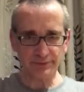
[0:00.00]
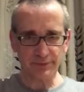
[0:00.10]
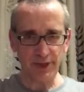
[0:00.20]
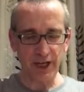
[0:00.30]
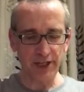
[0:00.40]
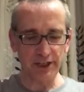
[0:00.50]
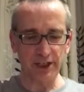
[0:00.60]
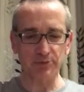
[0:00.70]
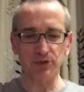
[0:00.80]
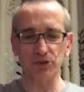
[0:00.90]
And you
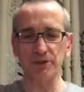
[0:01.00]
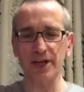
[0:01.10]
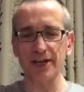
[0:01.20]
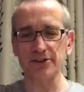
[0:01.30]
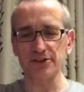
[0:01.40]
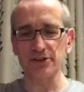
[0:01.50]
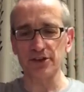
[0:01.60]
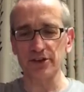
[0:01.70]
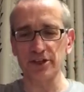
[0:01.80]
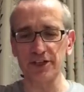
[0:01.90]
keep doing that
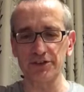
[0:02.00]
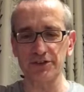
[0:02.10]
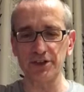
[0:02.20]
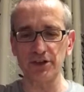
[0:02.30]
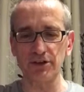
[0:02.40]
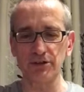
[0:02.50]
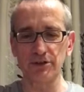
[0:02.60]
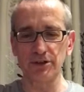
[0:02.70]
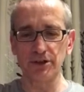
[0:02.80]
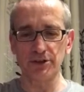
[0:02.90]
until
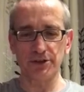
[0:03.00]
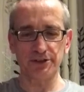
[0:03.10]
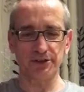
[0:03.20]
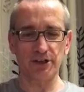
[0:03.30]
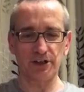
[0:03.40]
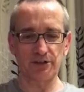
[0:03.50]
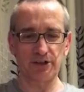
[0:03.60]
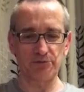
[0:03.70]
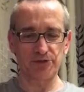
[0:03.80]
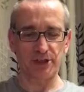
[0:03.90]
this card
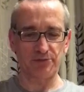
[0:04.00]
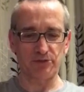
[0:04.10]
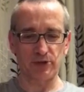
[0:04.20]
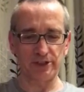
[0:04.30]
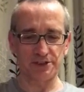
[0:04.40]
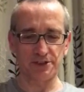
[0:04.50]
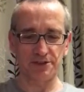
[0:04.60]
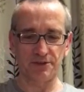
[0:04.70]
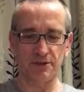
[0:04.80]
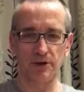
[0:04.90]
comes up twice.
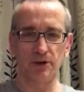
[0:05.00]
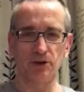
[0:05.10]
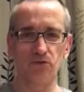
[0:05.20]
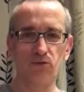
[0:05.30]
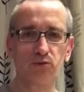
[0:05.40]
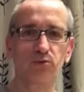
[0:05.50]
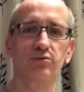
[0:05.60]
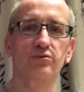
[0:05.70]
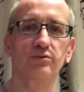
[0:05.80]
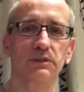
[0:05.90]

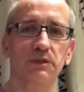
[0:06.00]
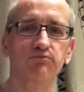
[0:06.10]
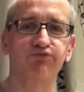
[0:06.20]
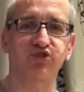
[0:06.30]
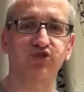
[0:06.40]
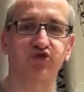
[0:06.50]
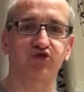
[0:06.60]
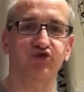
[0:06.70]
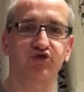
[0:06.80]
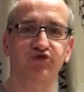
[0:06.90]
Ooh.
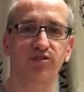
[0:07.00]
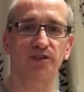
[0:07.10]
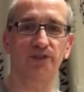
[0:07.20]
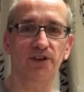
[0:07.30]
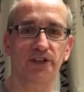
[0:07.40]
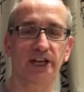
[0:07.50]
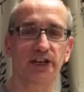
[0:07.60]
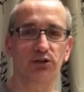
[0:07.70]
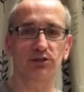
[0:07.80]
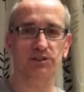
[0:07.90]
The
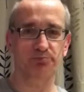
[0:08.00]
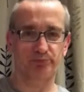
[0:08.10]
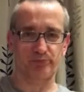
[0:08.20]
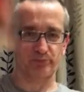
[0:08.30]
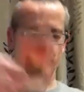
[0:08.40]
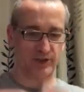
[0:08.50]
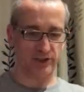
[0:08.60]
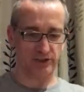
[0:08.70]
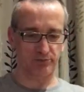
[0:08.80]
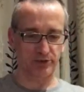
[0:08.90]
volcano
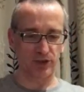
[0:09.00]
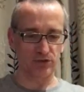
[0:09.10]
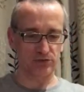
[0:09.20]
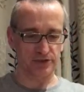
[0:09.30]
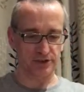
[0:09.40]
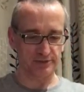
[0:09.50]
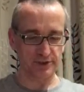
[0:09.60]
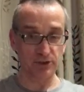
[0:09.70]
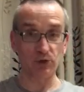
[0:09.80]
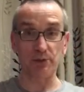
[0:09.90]
explodes,
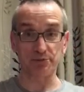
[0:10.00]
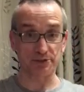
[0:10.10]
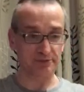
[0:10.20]
erupts.